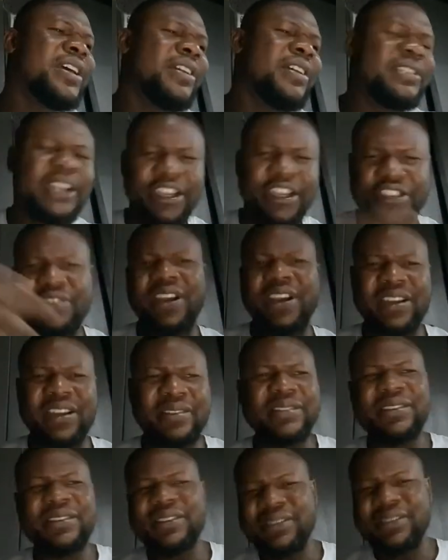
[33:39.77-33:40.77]
Nigeria,
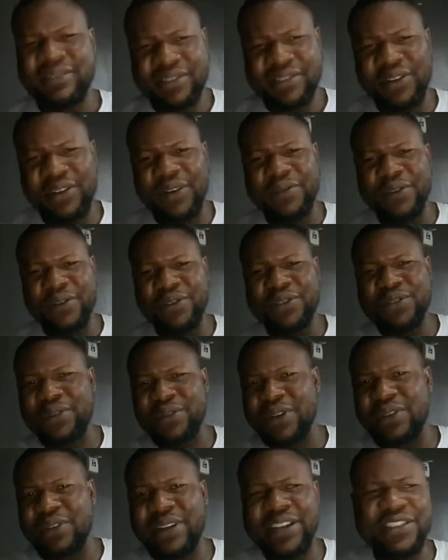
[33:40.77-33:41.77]
sorry for those who
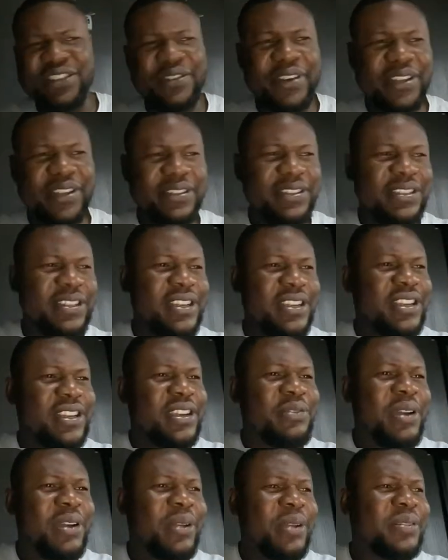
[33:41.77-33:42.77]
are not Nigerians,
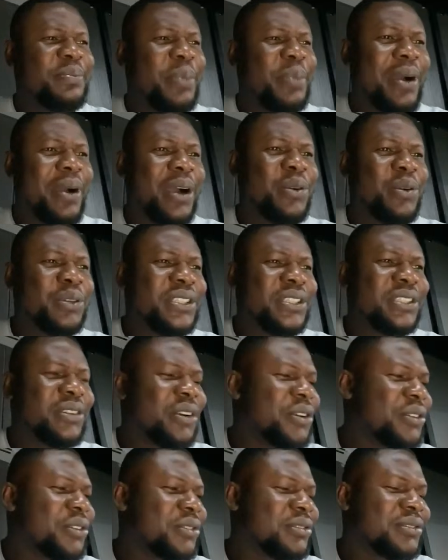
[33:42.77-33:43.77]
when Power Holding
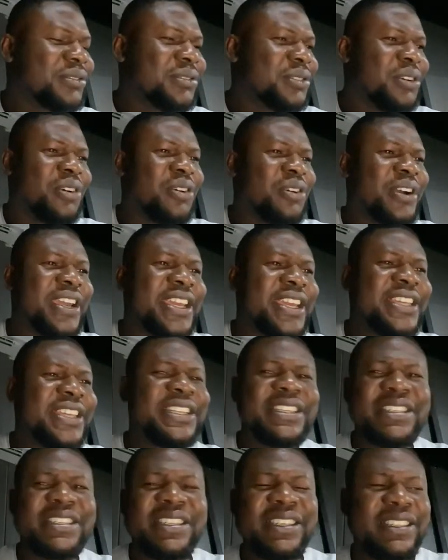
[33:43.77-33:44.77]
or
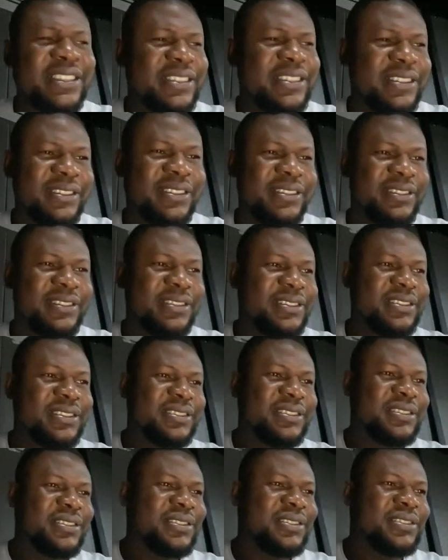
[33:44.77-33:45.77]
AEDC
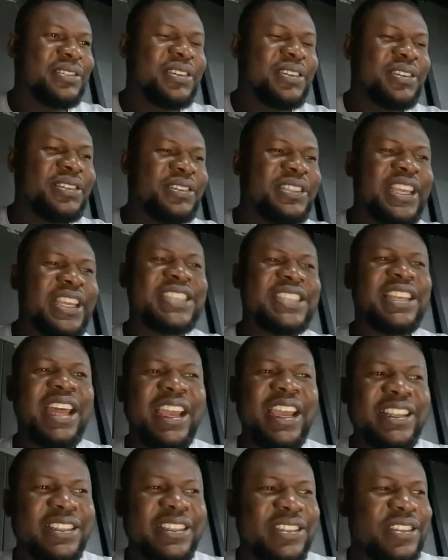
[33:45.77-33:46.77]
takes
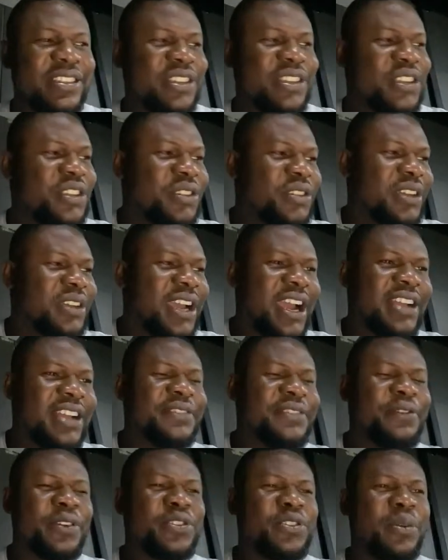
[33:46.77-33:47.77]
lights,
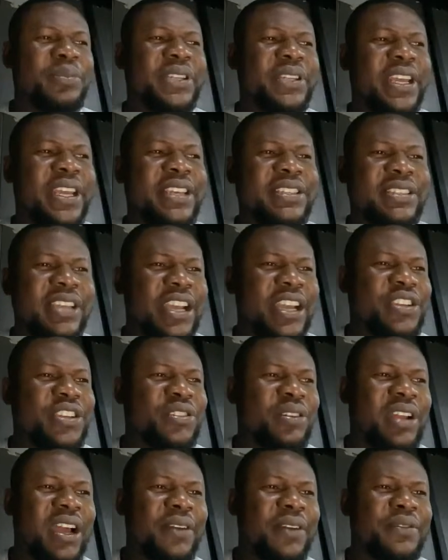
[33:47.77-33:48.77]
and for some days, and you
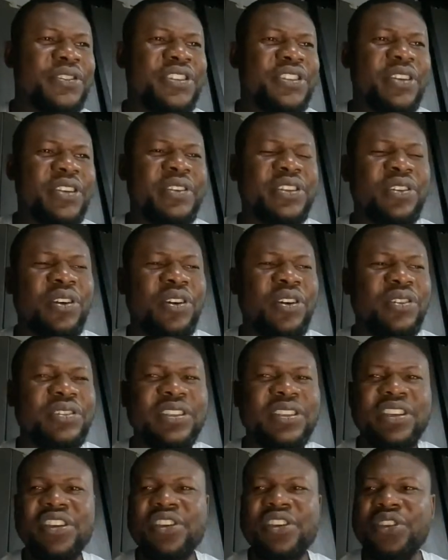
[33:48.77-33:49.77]
don't have the generator
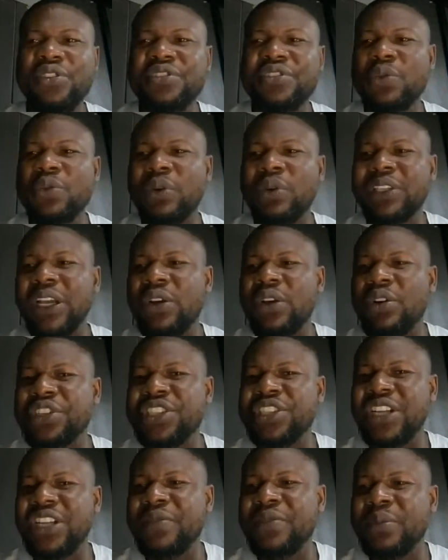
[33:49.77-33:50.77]
on, you see water
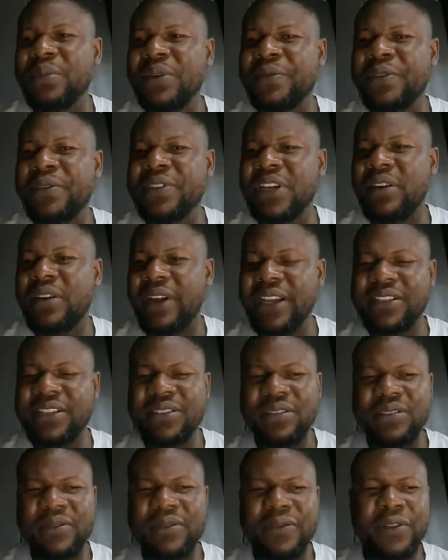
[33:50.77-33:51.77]
gushing out from the freezer, right,
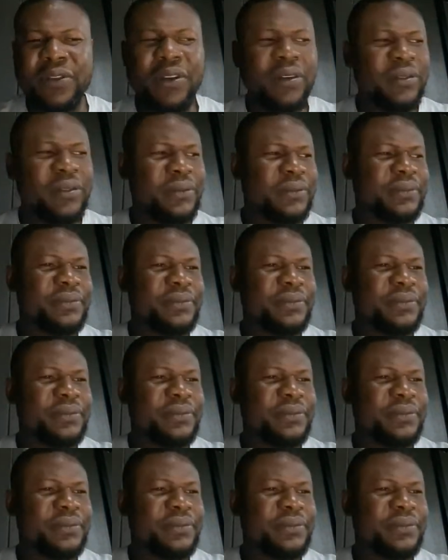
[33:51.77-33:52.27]
on the floor.